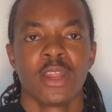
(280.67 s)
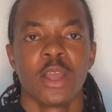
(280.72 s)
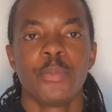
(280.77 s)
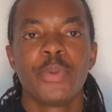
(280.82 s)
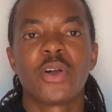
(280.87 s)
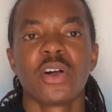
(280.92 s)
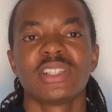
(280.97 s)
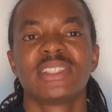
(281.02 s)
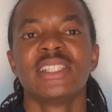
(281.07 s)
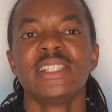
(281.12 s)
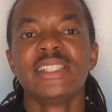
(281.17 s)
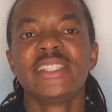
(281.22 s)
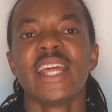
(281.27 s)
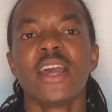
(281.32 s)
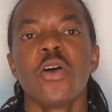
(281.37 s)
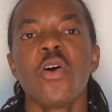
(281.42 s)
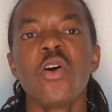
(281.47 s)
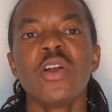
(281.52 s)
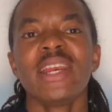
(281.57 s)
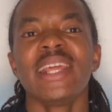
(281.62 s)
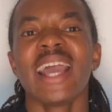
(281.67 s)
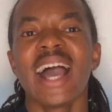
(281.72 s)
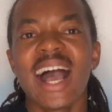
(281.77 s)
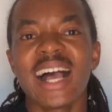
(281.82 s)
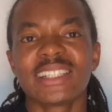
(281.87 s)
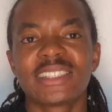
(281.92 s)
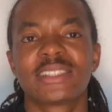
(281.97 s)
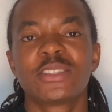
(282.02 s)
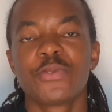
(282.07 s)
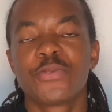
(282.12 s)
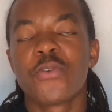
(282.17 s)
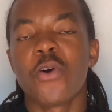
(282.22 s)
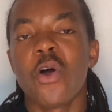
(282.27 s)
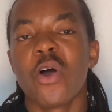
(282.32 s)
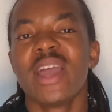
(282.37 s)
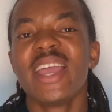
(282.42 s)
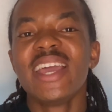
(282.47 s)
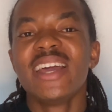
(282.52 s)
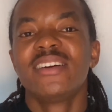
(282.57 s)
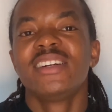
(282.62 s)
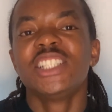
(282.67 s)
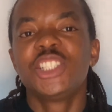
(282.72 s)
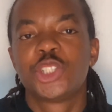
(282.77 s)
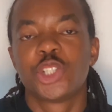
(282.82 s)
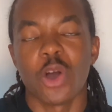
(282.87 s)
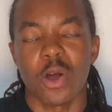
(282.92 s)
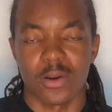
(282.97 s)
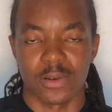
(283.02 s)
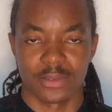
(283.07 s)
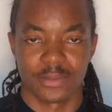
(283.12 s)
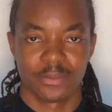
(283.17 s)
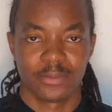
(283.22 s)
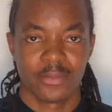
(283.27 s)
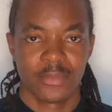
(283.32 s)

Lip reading: Because they only asked for a region.